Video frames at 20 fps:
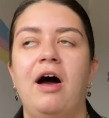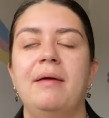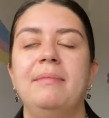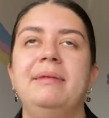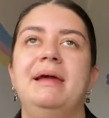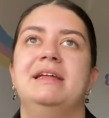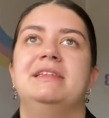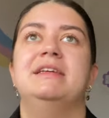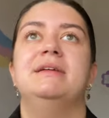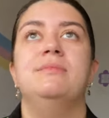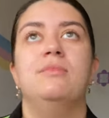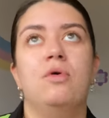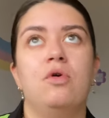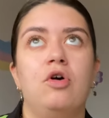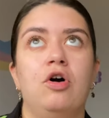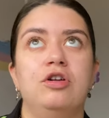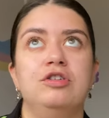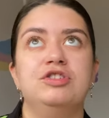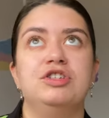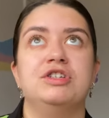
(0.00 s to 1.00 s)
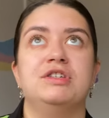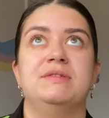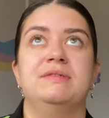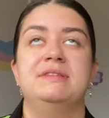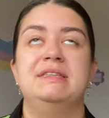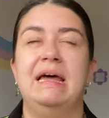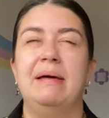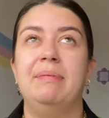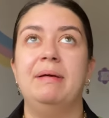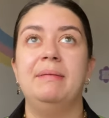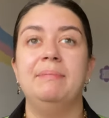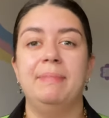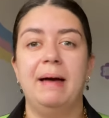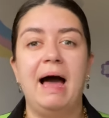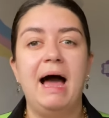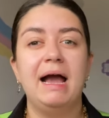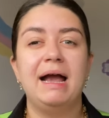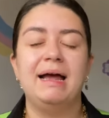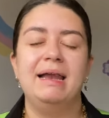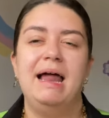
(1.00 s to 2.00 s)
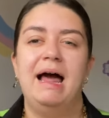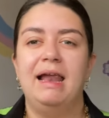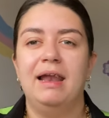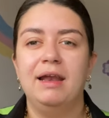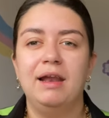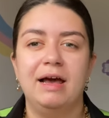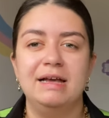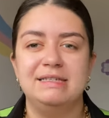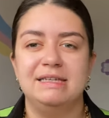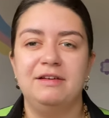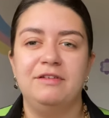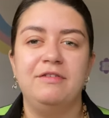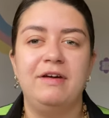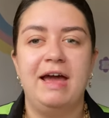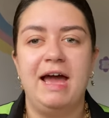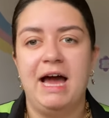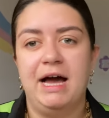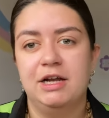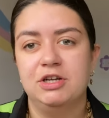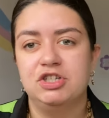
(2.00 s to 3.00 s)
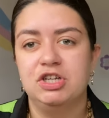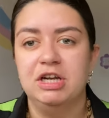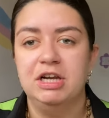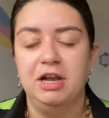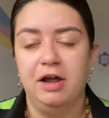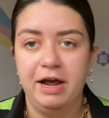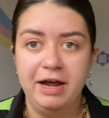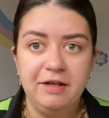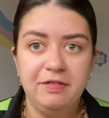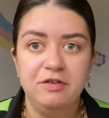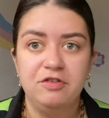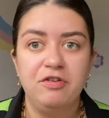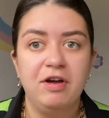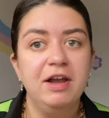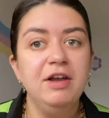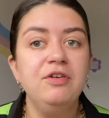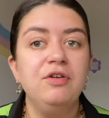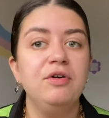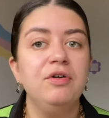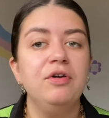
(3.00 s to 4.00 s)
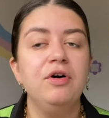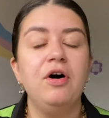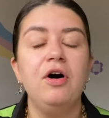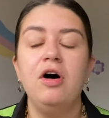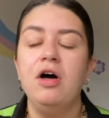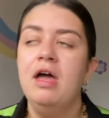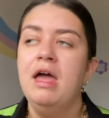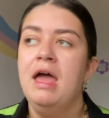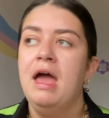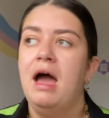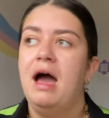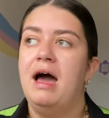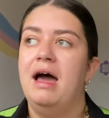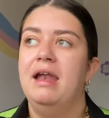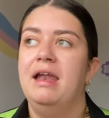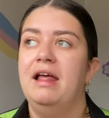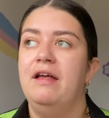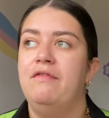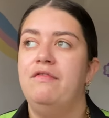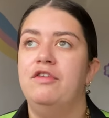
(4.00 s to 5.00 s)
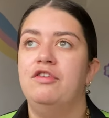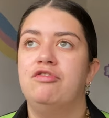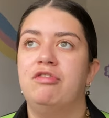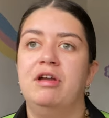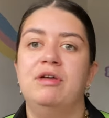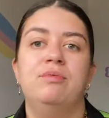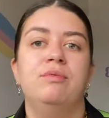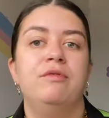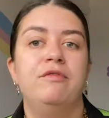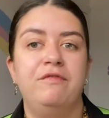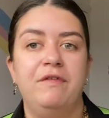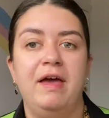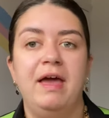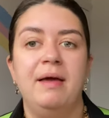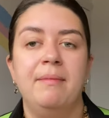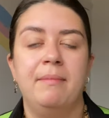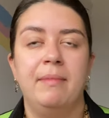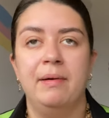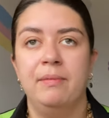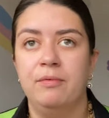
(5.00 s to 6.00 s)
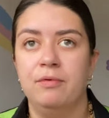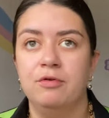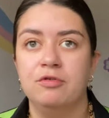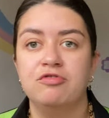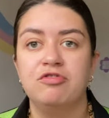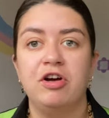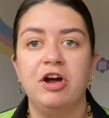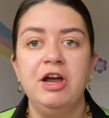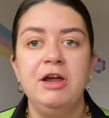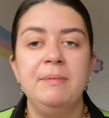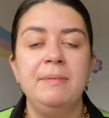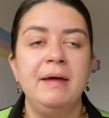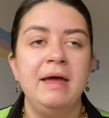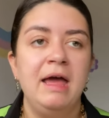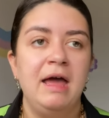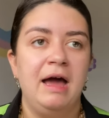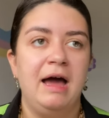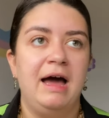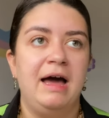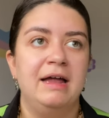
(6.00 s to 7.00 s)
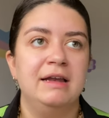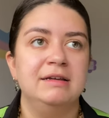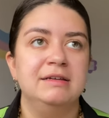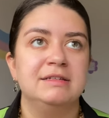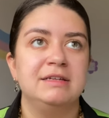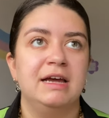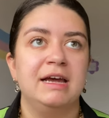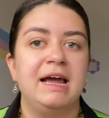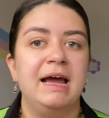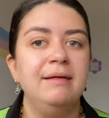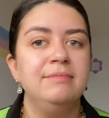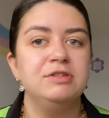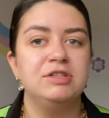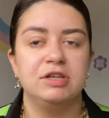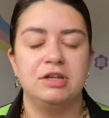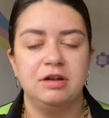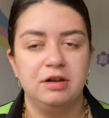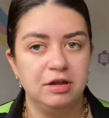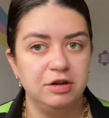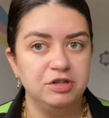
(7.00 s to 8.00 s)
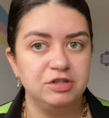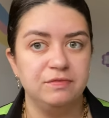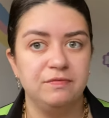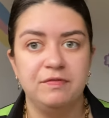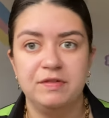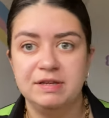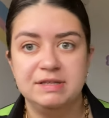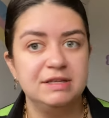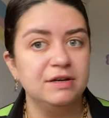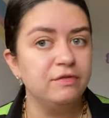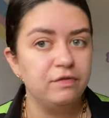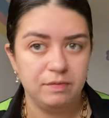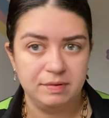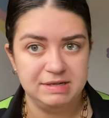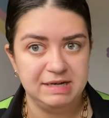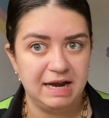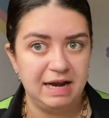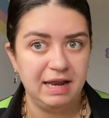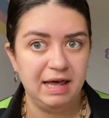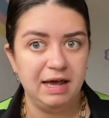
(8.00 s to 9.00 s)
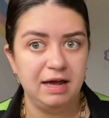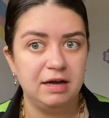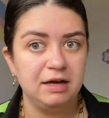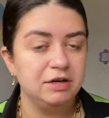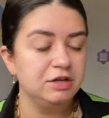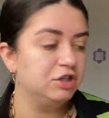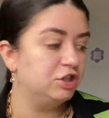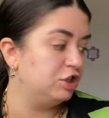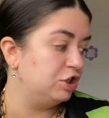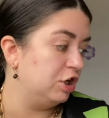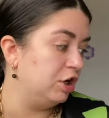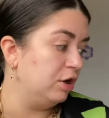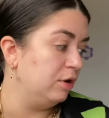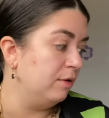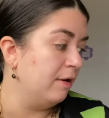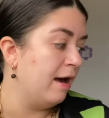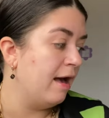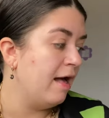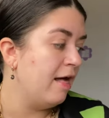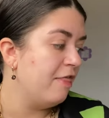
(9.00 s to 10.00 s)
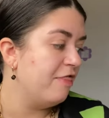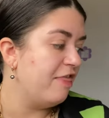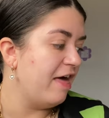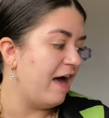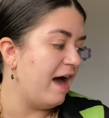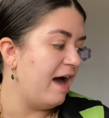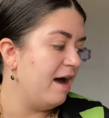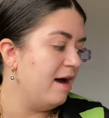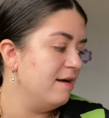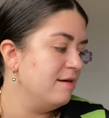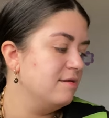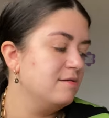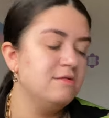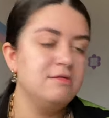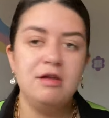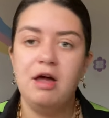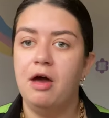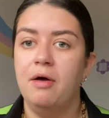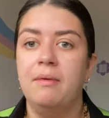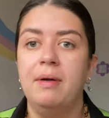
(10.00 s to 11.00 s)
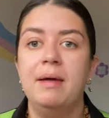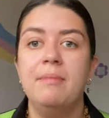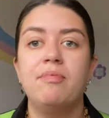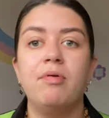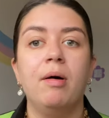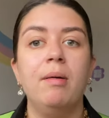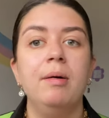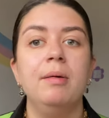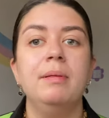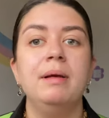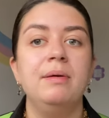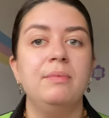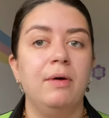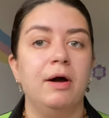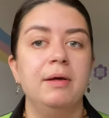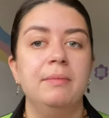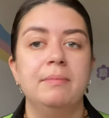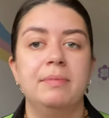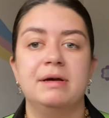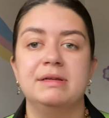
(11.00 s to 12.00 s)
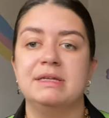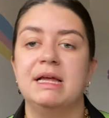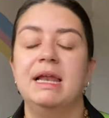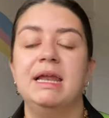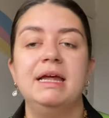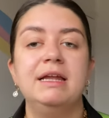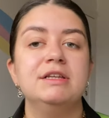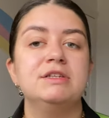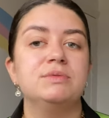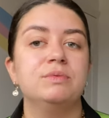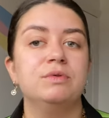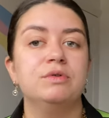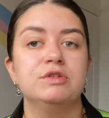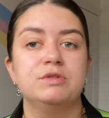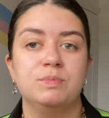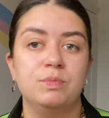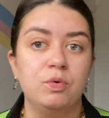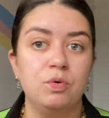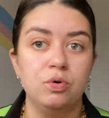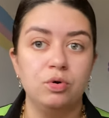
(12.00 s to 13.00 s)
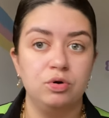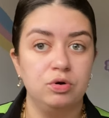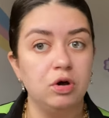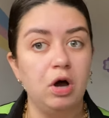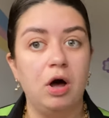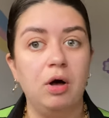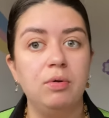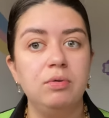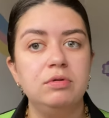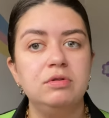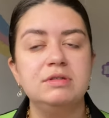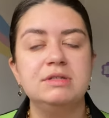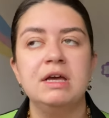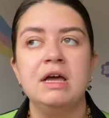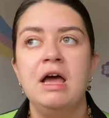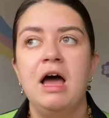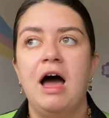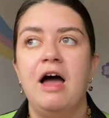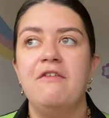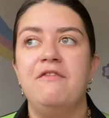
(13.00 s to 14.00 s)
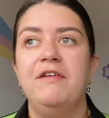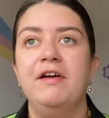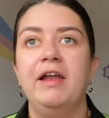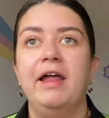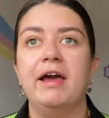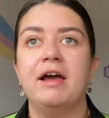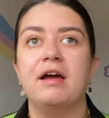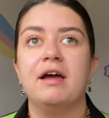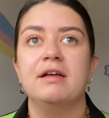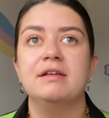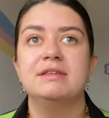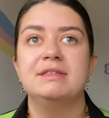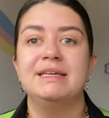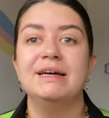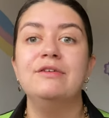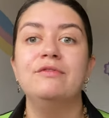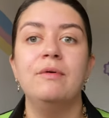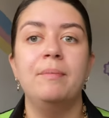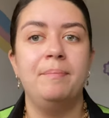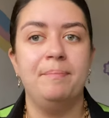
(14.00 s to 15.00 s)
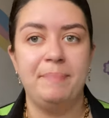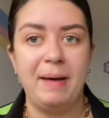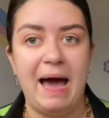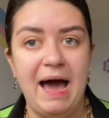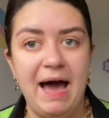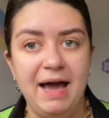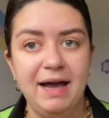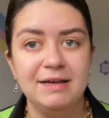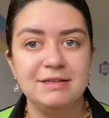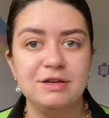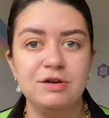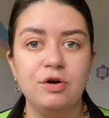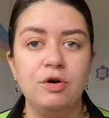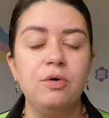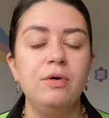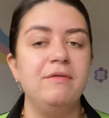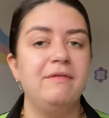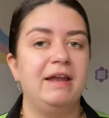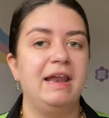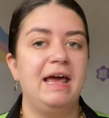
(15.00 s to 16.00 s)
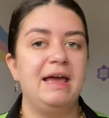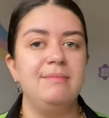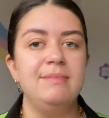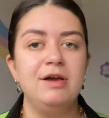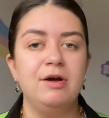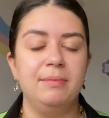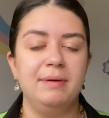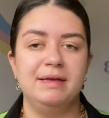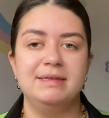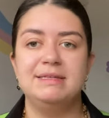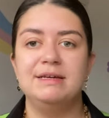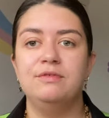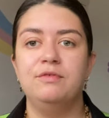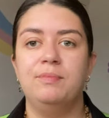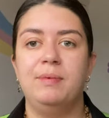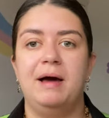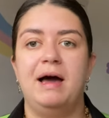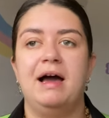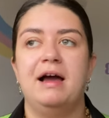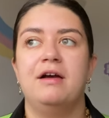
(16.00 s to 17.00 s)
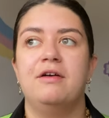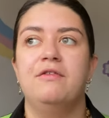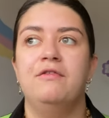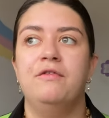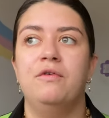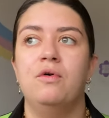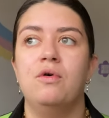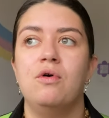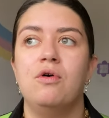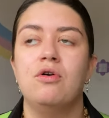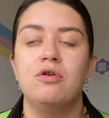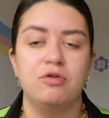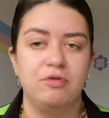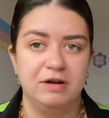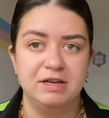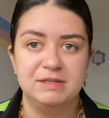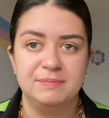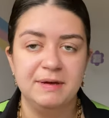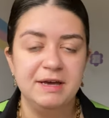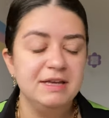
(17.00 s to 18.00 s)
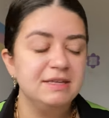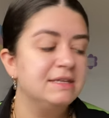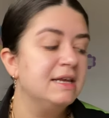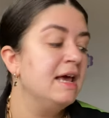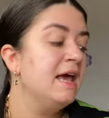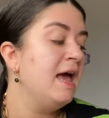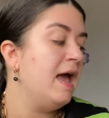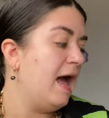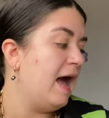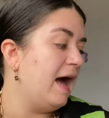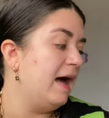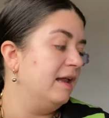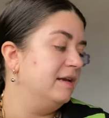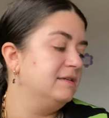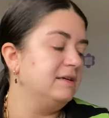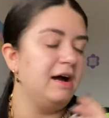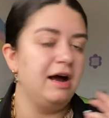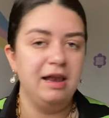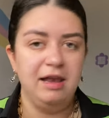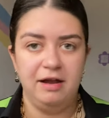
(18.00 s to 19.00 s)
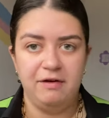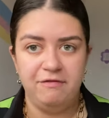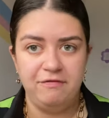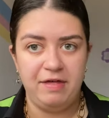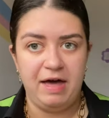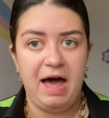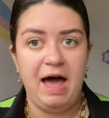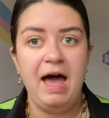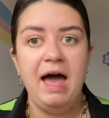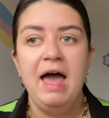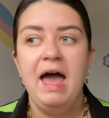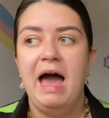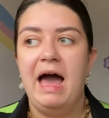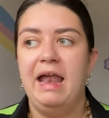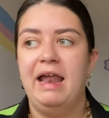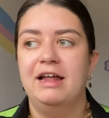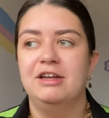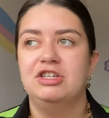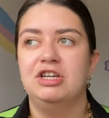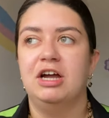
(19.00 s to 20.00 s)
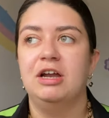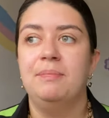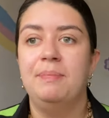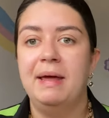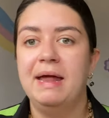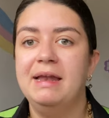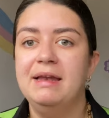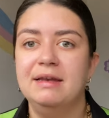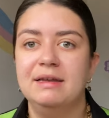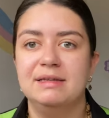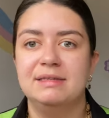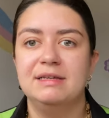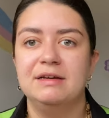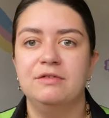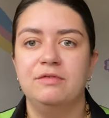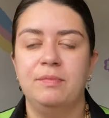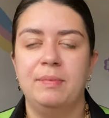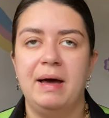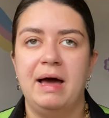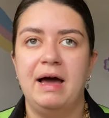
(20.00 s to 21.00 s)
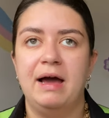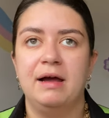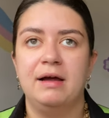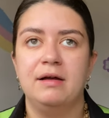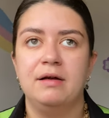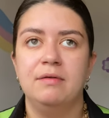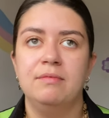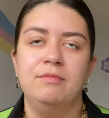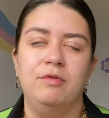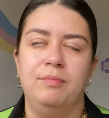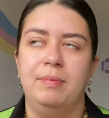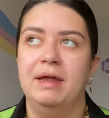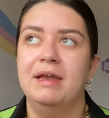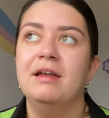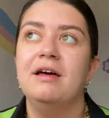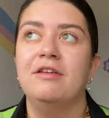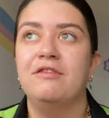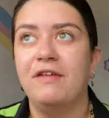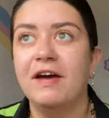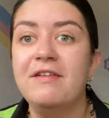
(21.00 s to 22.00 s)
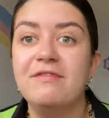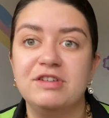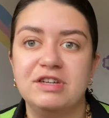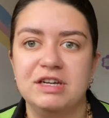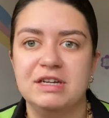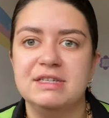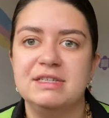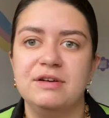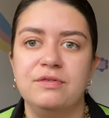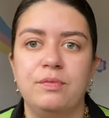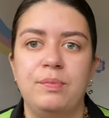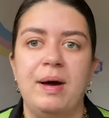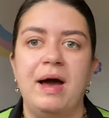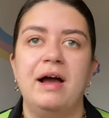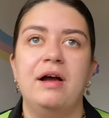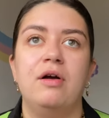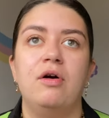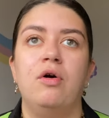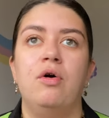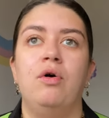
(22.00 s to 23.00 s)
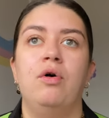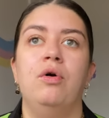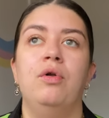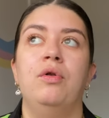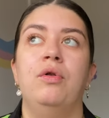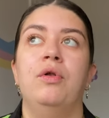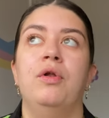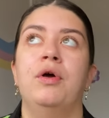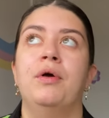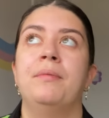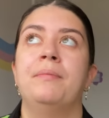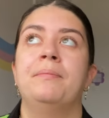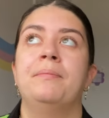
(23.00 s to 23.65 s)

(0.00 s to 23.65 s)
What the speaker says: I'm getting more conscious of stepping back and analysing if I actually like the trend or not, and if the trend will fit in my wardrobe. And I came to the conclusion for the silver metallic shoe that no, it probably won't, because I lean towards more gold. I feel like silver bags are cool. In fact, Amy got me a silver bag for Christmas and I love that. And actually I'd pinned a silver bag, not pinned, I'd favourited a silver bag on